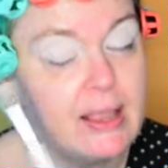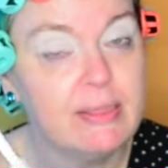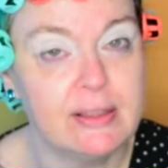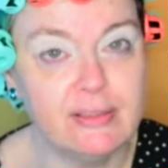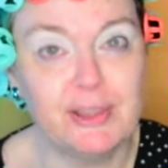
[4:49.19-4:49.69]

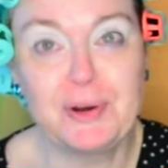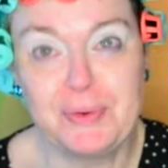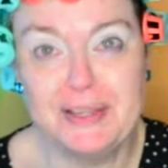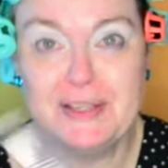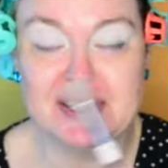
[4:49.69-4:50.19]
the
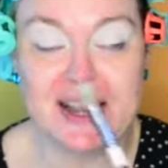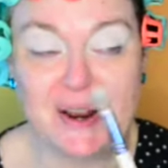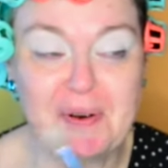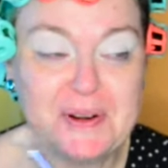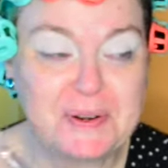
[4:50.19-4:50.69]
greens that I
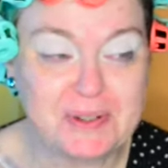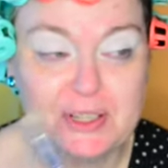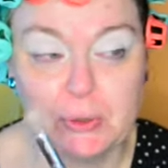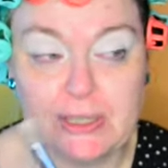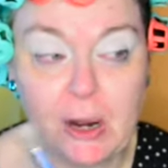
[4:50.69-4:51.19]
wanted were
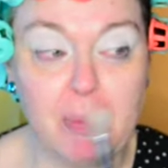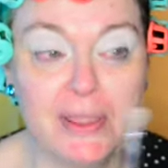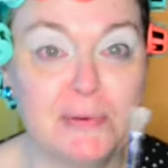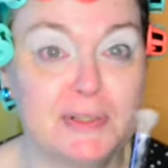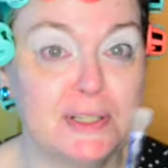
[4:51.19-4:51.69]
sold out, but
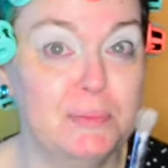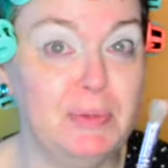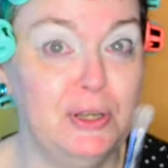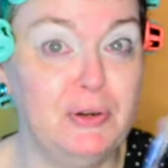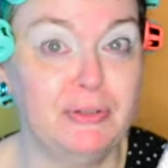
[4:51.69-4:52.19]
there was this
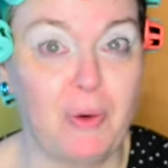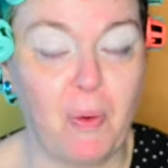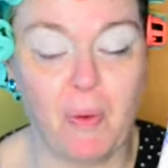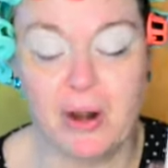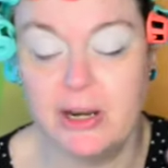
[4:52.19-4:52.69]
beautiful
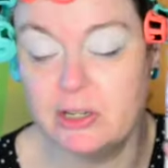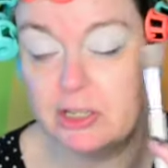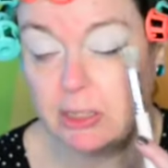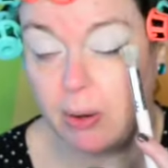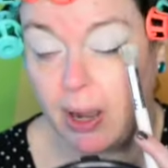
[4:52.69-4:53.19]
orange,
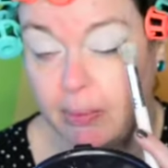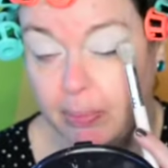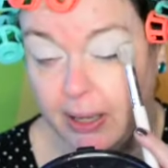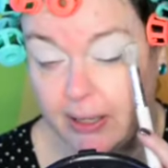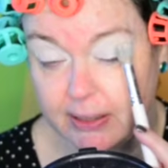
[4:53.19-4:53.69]
so I
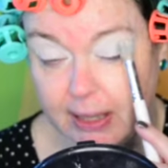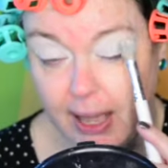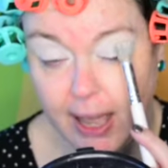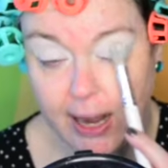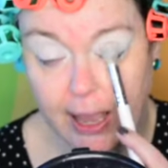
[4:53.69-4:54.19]
picked
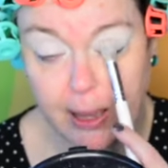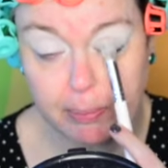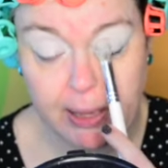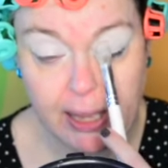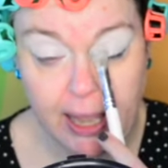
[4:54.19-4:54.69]
that
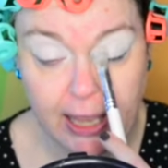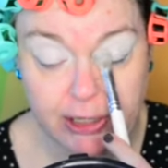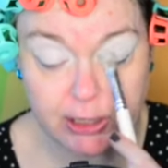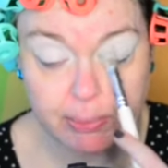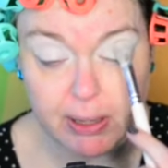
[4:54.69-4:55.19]
up. And
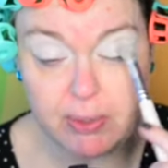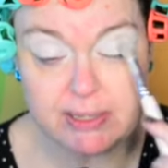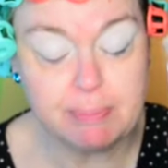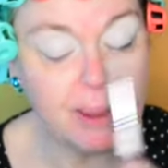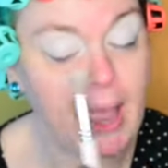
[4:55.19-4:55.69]
shipping
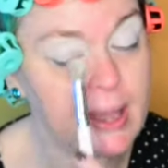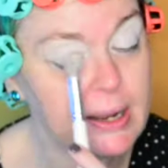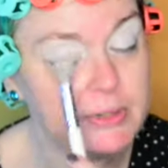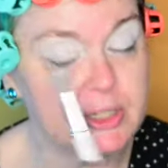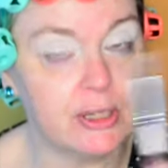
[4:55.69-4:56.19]
wasn't bad.
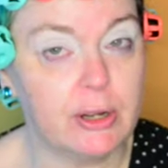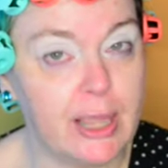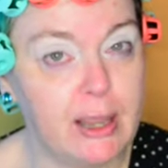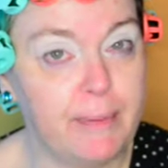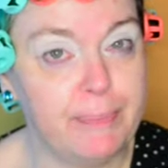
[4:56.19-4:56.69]
I was like,
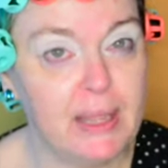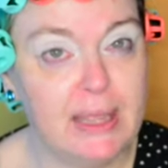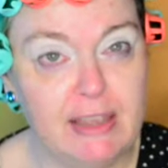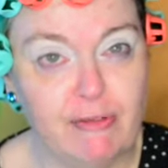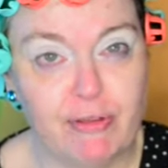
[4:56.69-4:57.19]
okay,
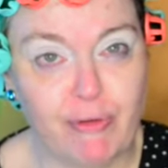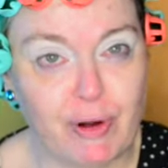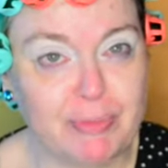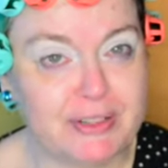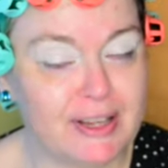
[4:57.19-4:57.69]
even with
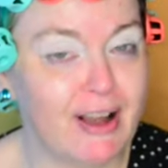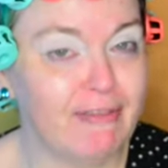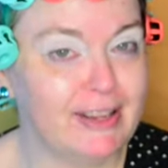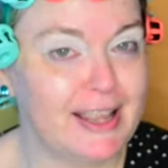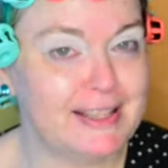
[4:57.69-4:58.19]
40%
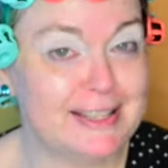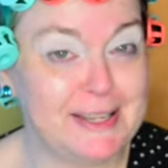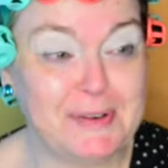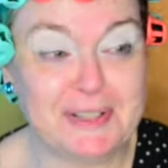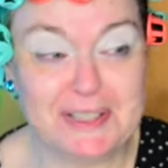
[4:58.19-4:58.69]
off, let's
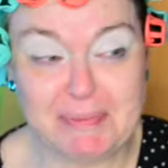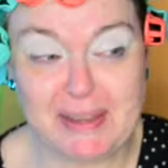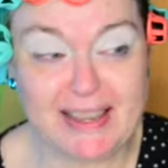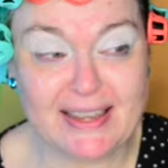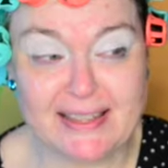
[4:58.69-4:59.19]
see what
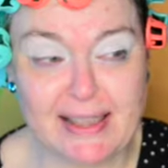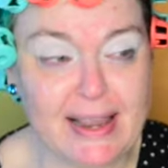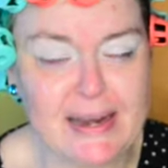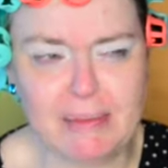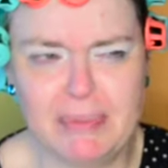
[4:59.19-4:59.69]
shipping is. And it
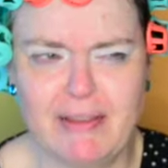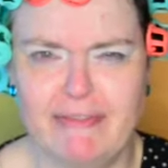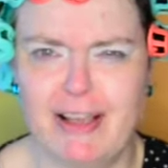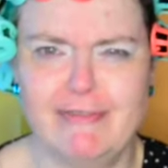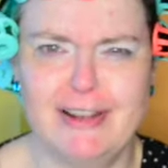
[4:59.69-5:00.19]
ended up being
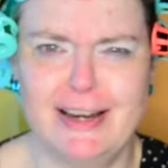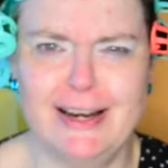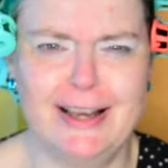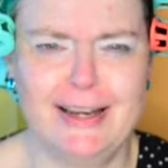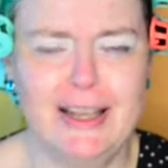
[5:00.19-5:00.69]

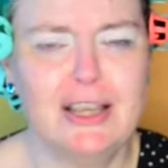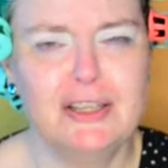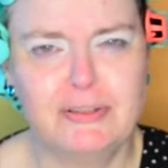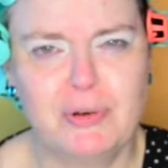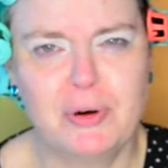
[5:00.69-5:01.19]
$5.99.
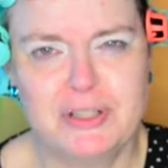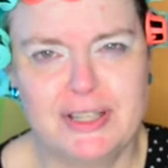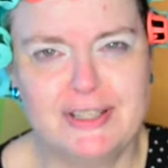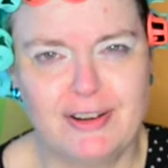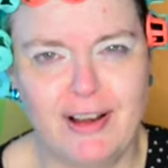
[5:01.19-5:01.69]
So of course
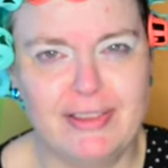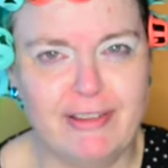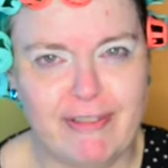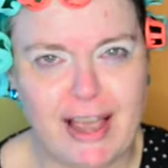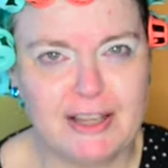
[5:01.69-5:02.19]
it's not the
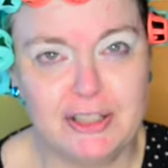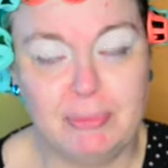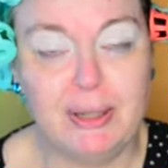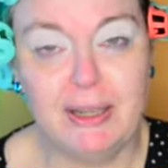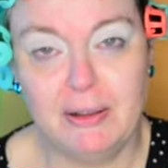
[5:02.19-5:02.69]
fast
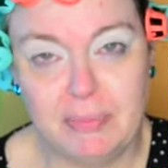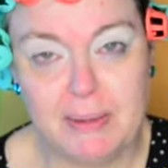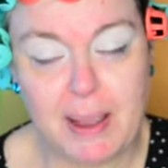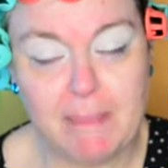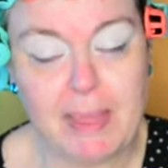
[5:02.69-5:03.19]
shipping, it'd
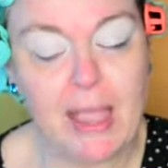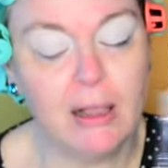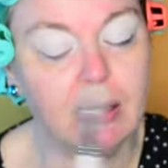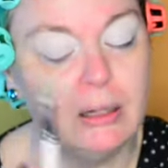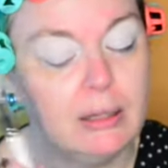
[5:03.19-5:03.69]
be by
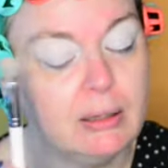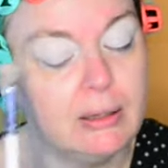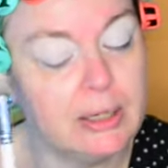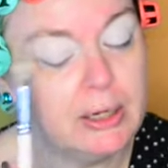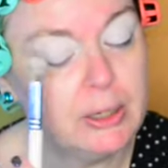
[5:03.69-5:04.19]
mail,
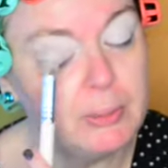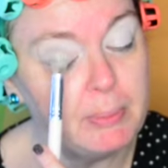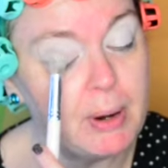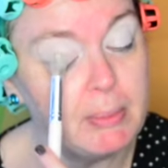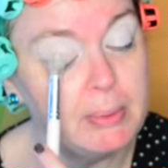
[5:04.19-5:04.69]
you know,
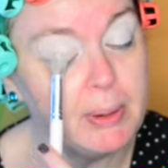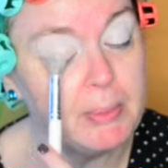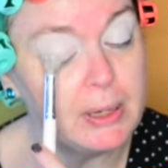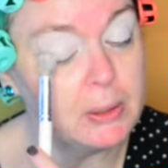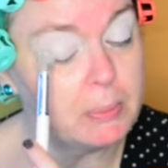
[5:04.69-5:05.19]
probably by
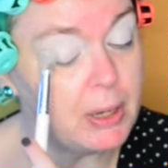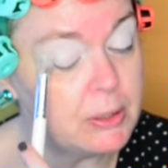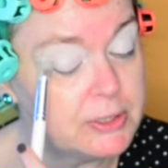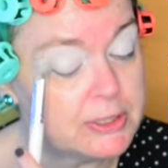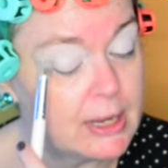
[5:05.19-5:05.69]
regular
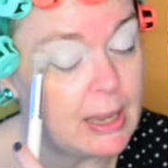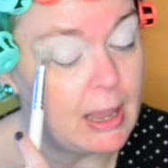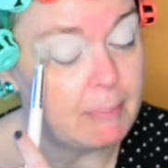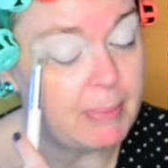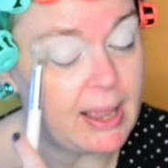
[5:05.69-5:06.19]
post,
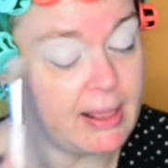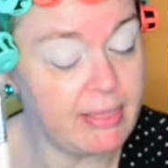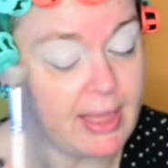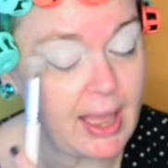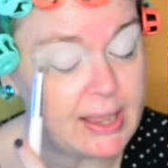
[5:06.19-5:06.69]
but
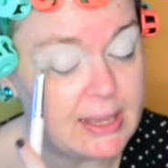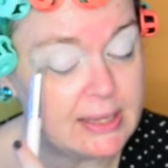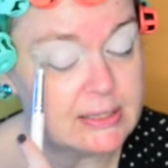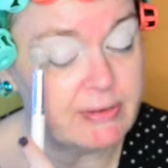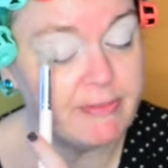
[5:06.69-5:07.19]
that
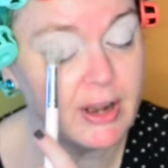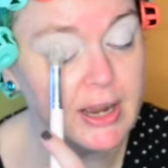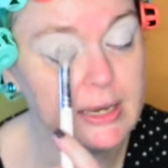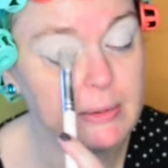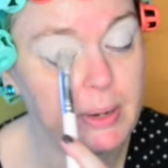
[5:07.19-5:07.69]
is
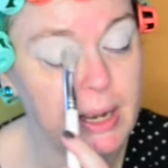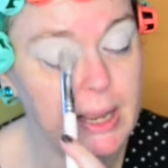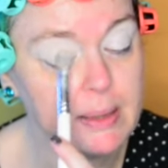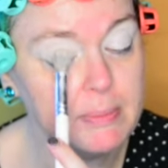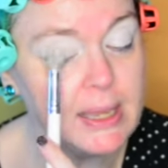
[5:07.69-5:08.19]
fine
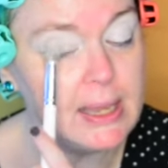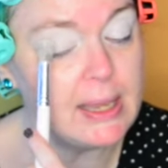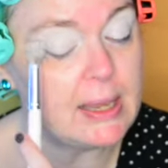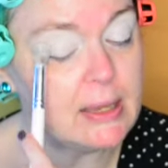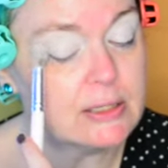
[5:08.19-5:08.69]
by
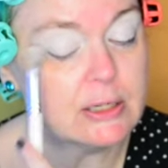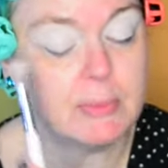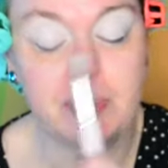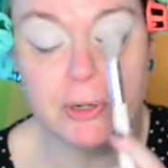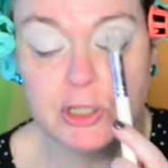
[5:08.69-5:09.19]
me. So
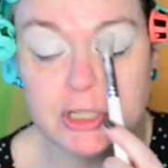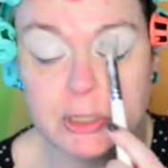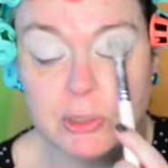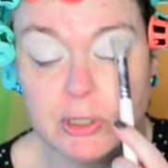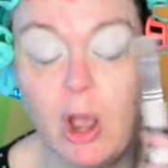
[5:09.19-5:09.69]
my purchase,
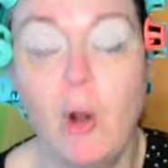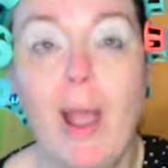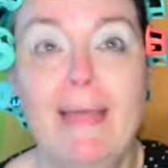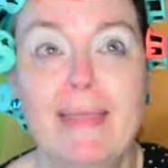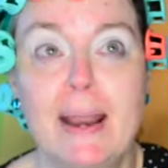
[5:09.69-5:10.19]
which, oh,
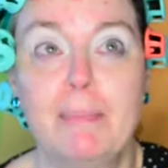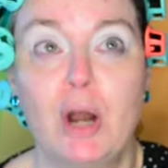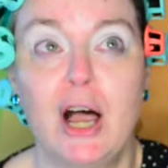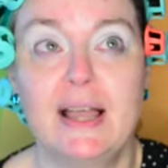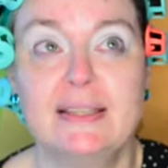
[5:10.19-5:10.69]
and then I
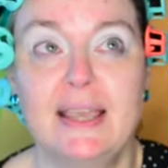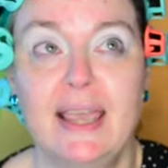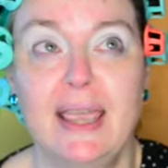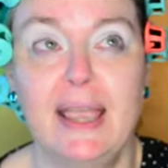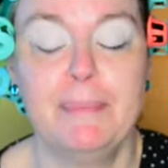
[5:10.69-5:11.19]
brought
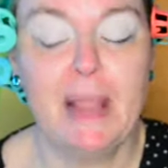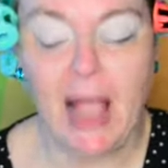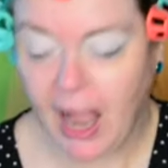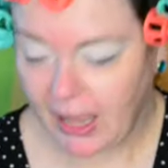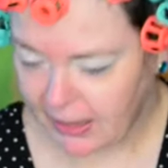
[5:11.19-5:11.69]
I
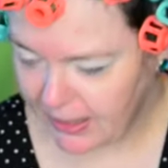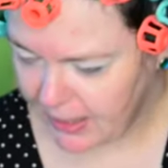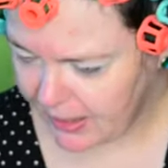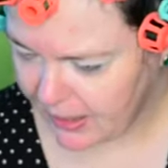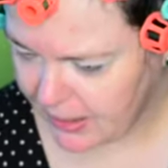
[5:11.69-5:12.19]

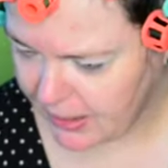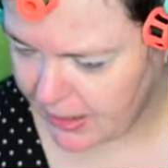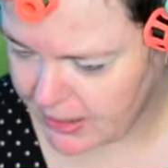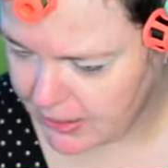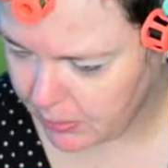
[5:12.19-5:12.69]
like
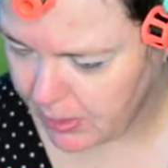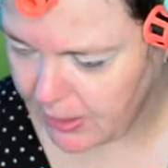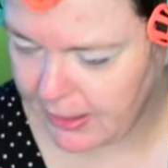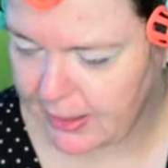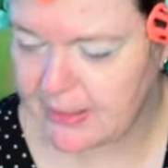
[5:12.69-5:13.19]
these, I
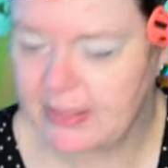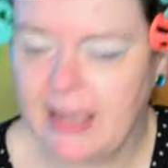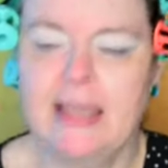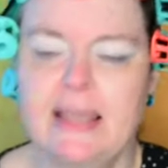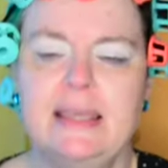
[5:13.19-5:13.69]
like
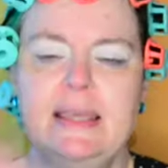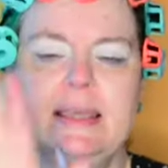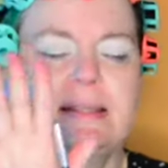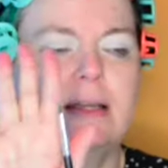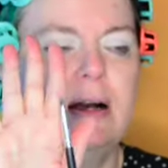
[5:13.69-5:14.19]

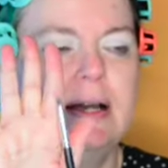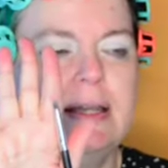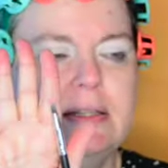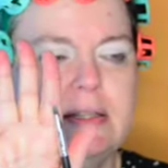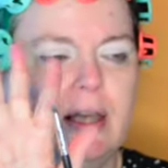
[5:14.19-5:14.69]
these
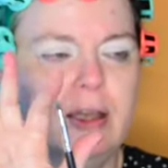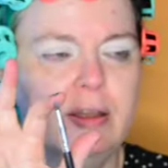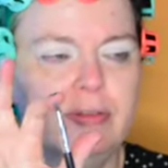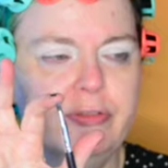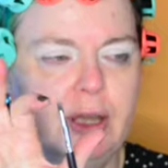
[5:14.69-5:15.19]
kind
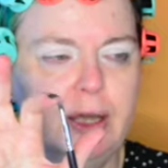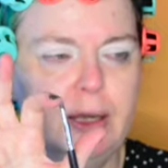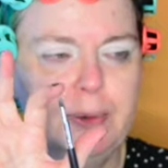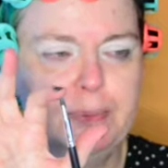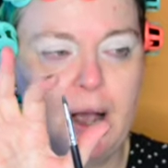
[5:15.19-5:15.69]
of
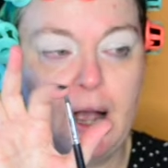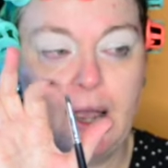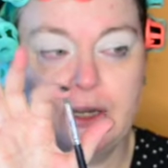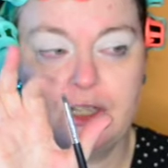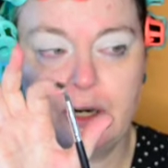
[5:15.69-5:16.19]

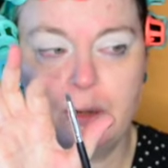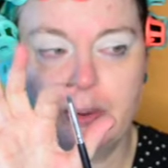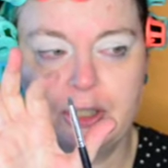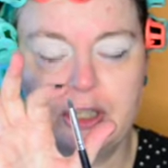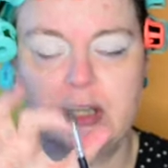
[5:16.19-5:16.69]
eyeshadow
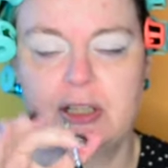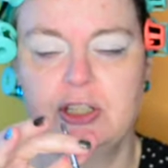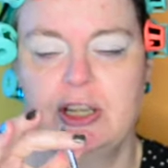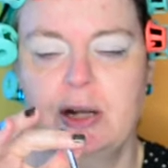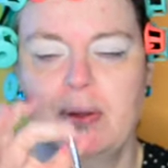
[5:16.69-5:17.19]
brushes,
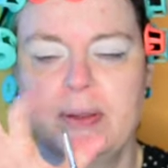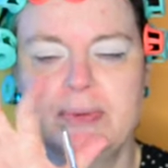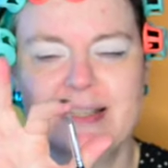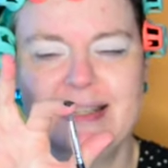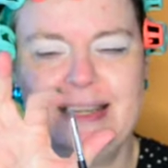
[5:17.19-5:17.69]
and she had one that
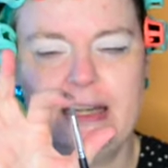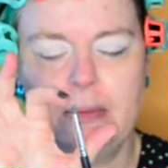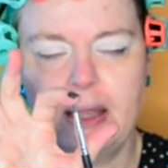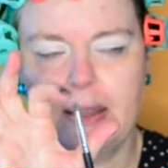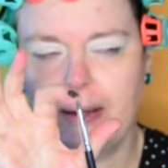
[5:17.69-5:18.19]
was a teeny
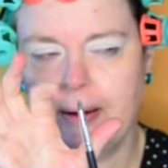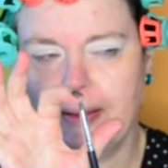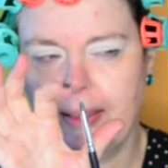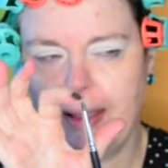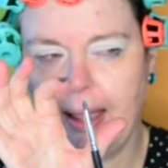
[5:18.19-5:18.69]
bit thicker
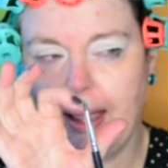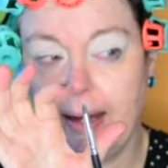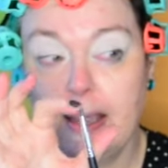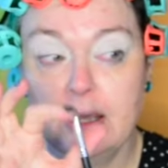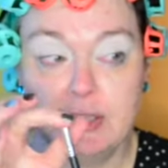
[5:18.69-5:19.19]
than
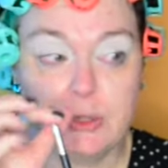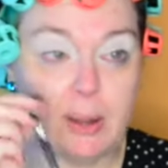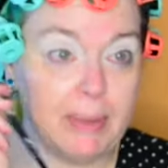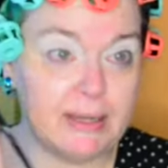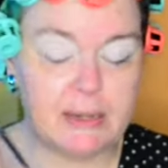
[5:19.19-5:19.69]
that, so I
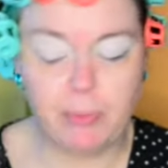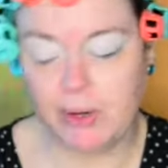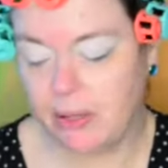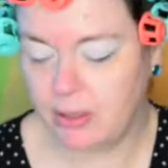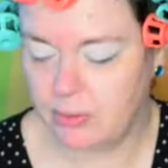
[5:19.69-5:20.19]
picked up
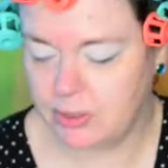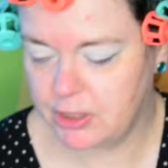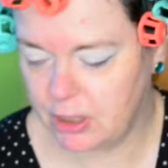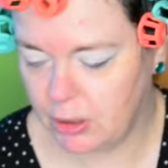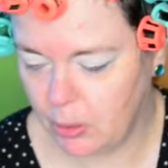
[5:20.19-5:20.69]
one of those
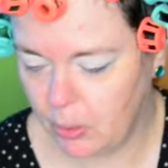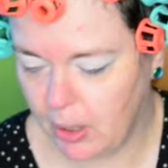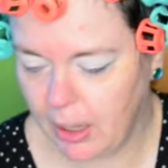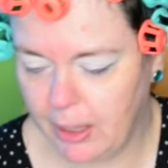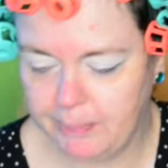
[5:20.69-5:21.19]
too.
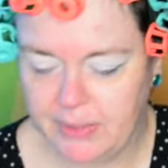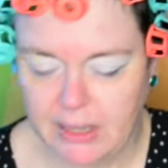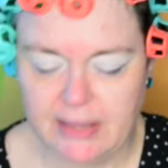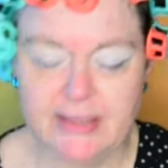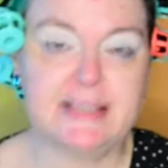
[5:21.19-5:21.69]

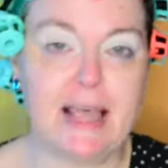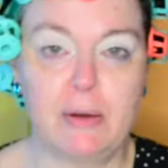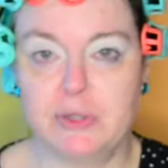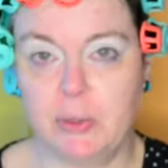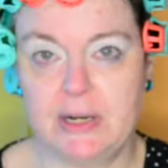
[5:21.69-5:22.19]
The set
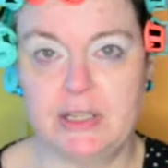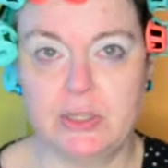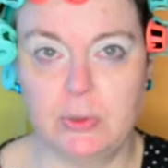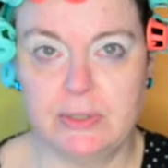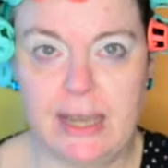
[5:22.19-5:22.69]
was already
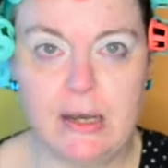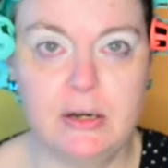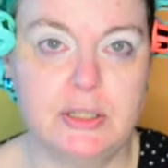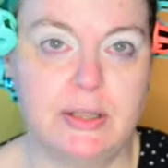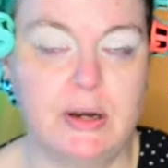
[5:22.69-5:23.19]
sold
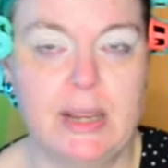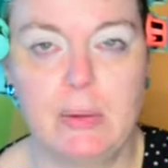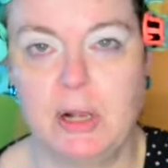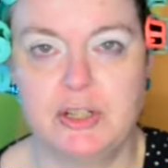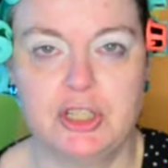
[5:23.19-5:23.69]
out, so I thought, okay,
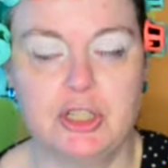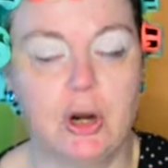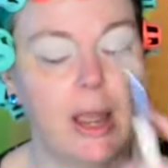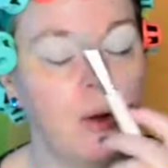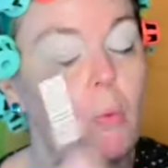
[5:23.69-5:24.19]
well, I'll just
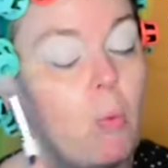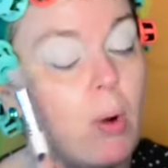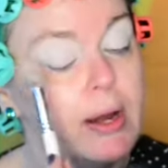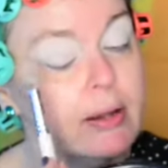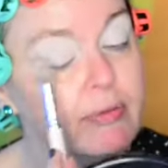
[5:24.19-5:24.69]
try
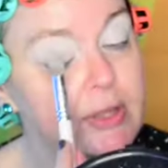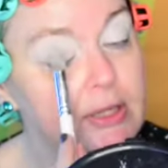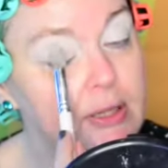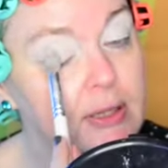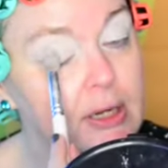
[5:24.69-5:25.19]
one of
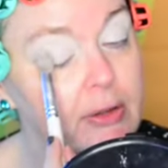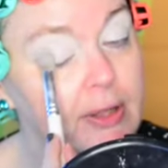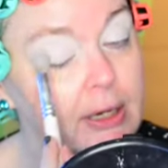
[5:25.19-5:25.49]
this, you know, the